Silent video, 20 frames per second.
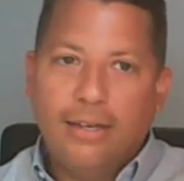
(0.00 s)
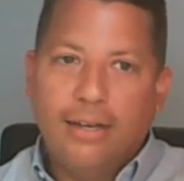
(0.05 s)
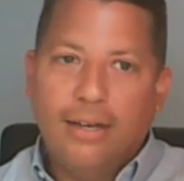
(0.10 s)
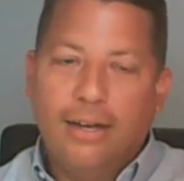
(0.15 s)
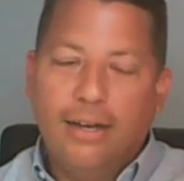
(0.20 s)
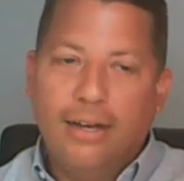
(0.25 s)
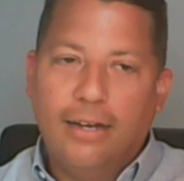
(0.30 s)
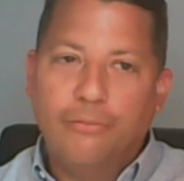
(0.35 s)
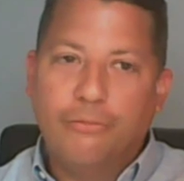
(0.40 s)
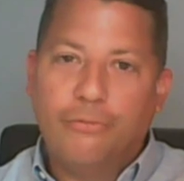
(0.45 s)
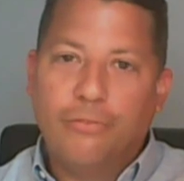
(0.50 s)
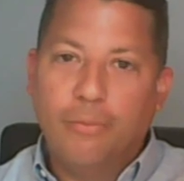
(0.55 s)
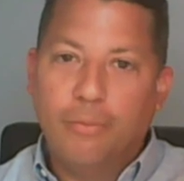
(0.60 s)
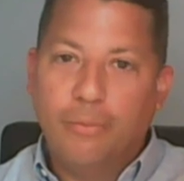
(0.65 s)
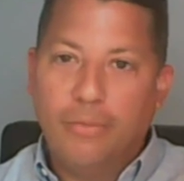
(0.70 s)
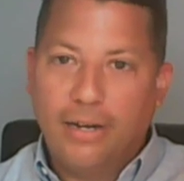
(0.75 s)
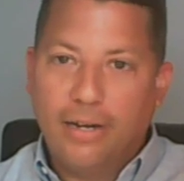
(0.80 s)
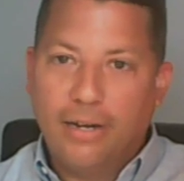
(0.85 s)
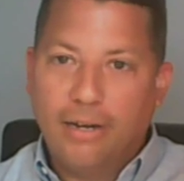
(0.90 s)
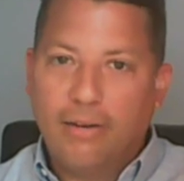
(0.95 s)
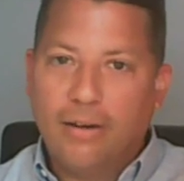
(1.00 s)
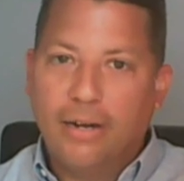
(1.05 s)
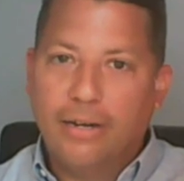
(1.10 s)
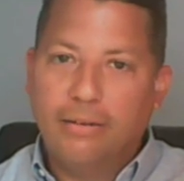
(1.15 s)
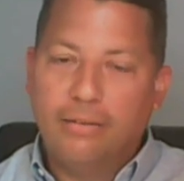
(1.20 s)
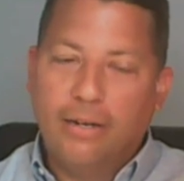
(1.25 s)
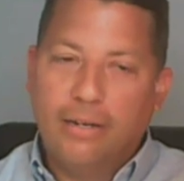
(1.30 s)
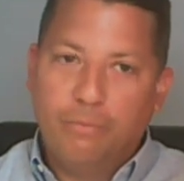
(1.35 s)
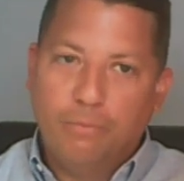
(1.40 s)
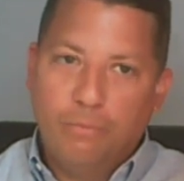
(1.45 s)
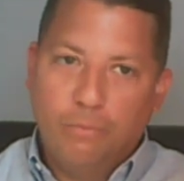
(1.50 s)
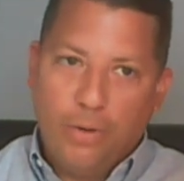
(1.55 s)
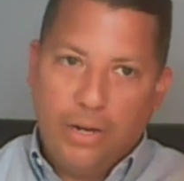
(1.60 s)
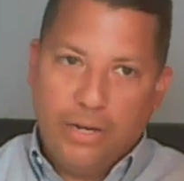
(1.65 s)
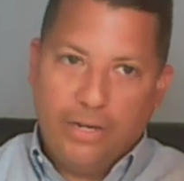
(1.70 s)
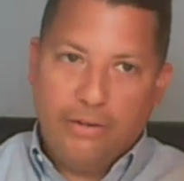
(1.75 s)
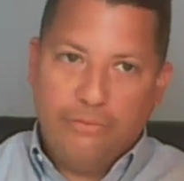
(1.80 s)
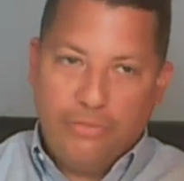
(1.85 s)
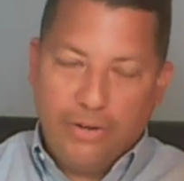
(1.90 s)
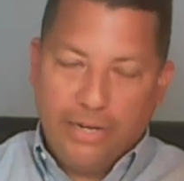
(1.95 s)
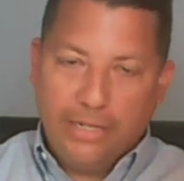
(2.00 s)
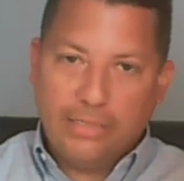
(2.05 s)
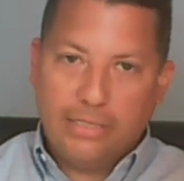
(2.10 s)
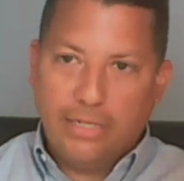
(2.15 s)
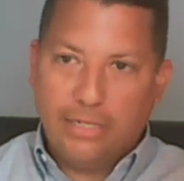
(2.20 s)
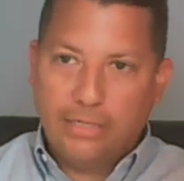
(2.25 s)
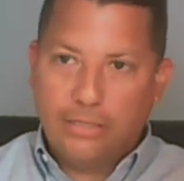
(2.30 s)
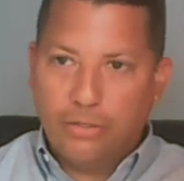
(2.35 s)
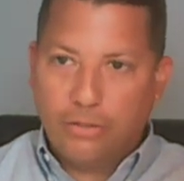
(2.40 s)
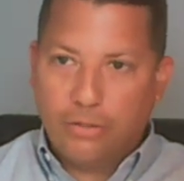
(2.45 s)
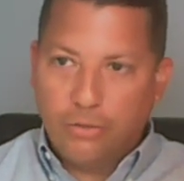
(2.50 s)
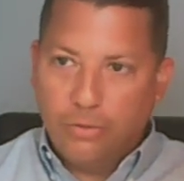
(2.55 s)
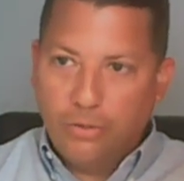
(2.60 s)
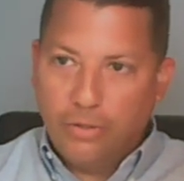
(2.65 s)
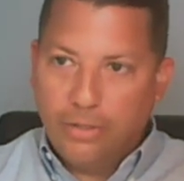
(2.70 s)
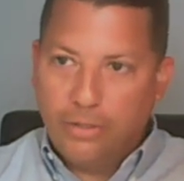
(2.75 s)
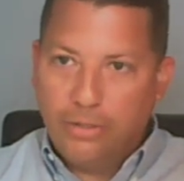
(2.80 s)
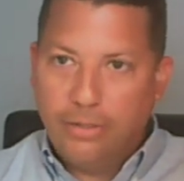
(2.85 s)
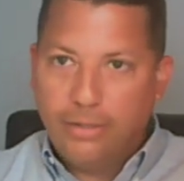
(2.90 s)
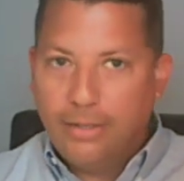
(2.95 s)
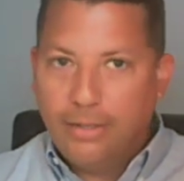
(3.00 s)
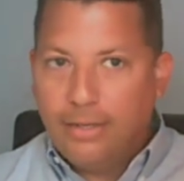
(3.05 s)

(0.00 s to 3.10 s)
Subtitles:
And from there, I went and advanced and I took on